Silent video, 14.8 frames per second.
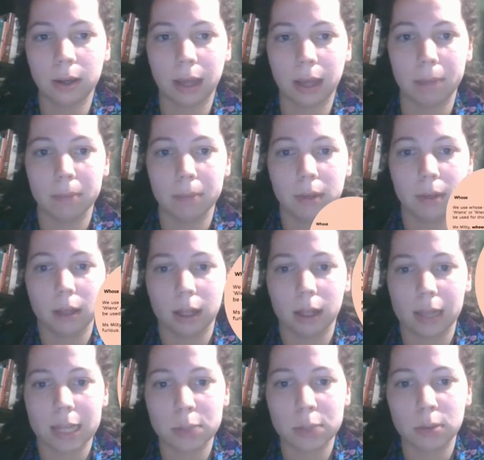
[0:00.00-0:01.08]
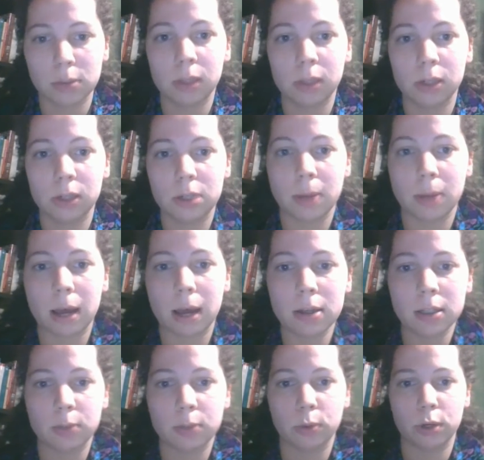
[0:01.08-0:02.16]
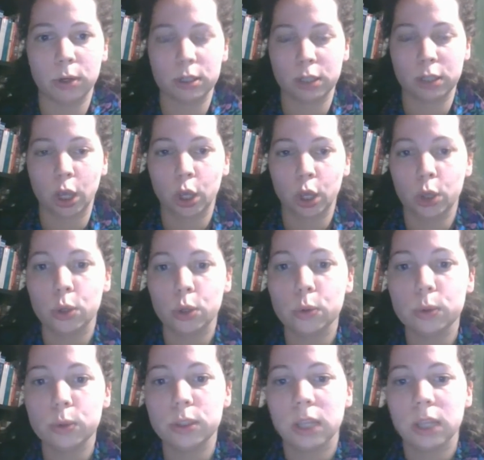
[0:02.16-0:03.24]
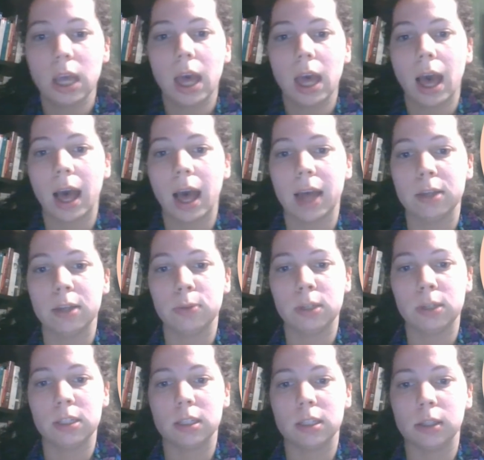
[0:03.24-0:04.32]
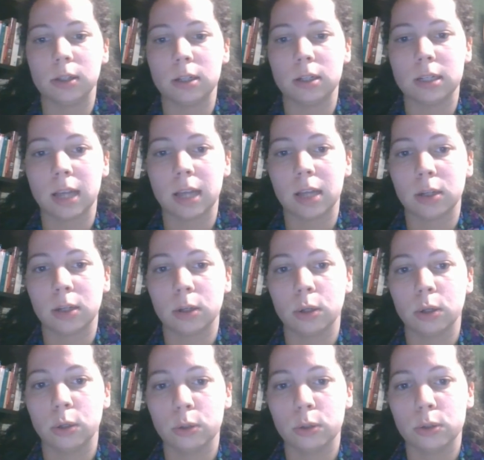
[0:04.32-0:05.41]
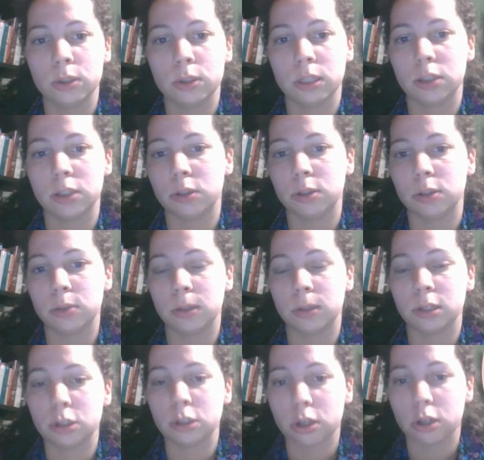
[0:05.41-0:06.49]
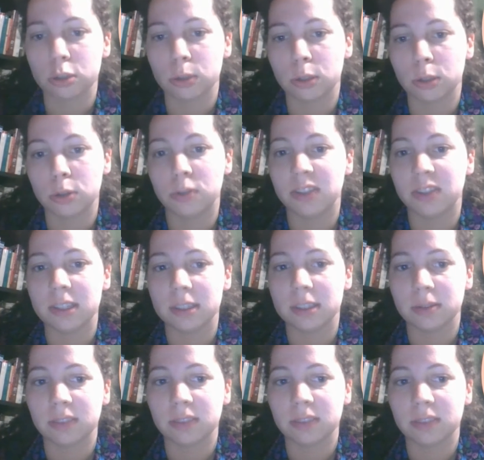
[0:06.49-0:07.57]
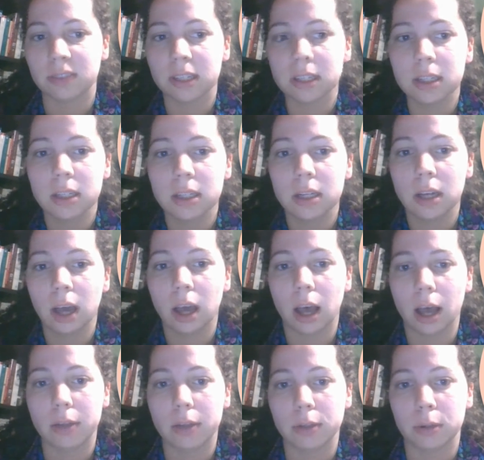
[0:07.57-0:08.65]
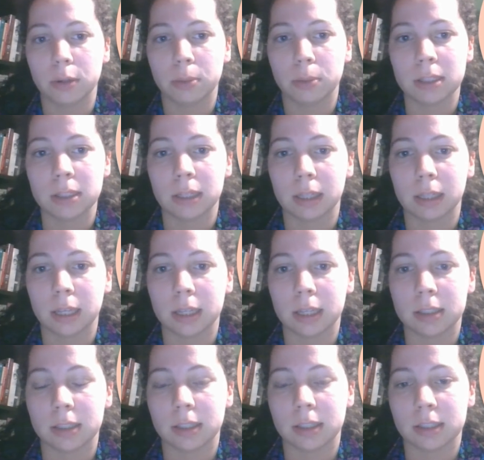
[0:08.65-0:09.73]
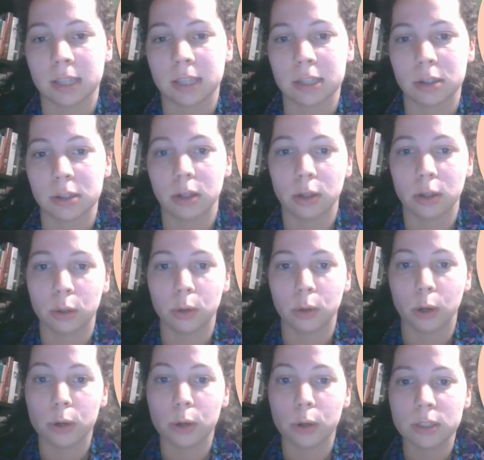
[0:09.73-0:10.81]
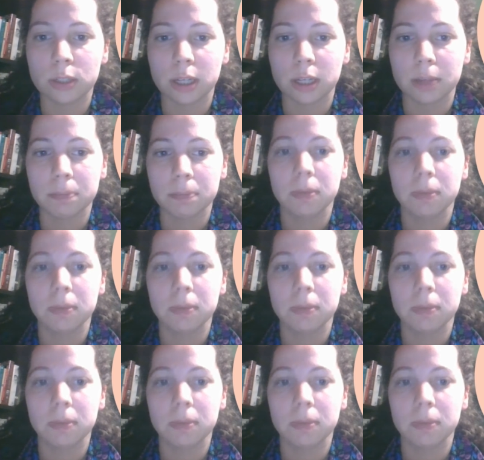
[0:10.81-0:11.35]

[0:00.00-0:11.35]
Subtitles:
Okay, the last one we learned about was whose, and we learned that whose is used when in Dutch we use wien and wir. So basically it says who owns it.